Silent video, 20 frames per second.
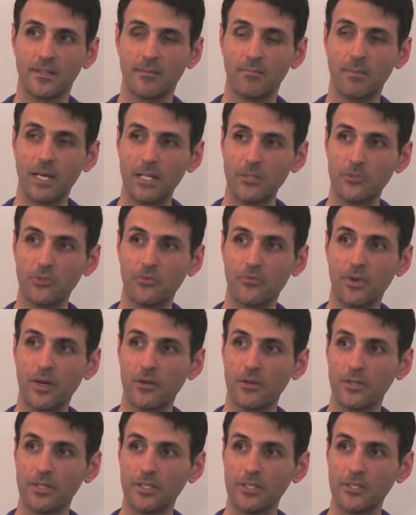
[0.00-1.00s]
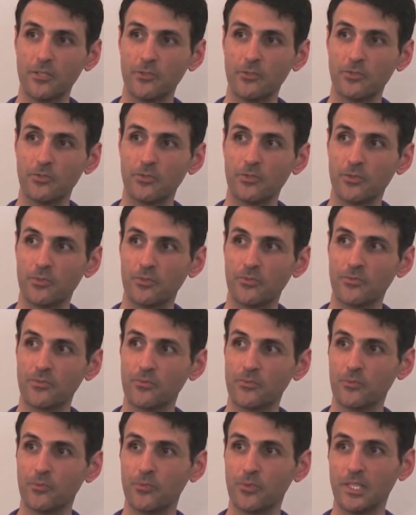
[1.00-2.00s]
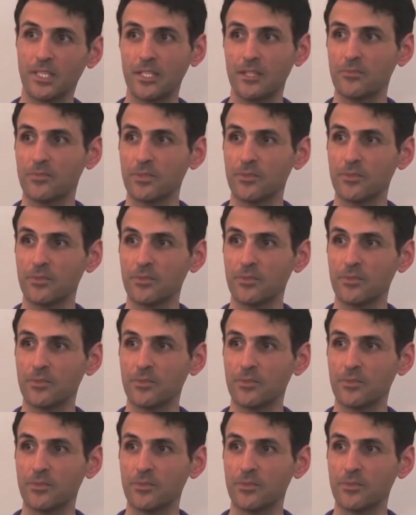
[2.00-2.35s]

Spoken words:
much of our issues of give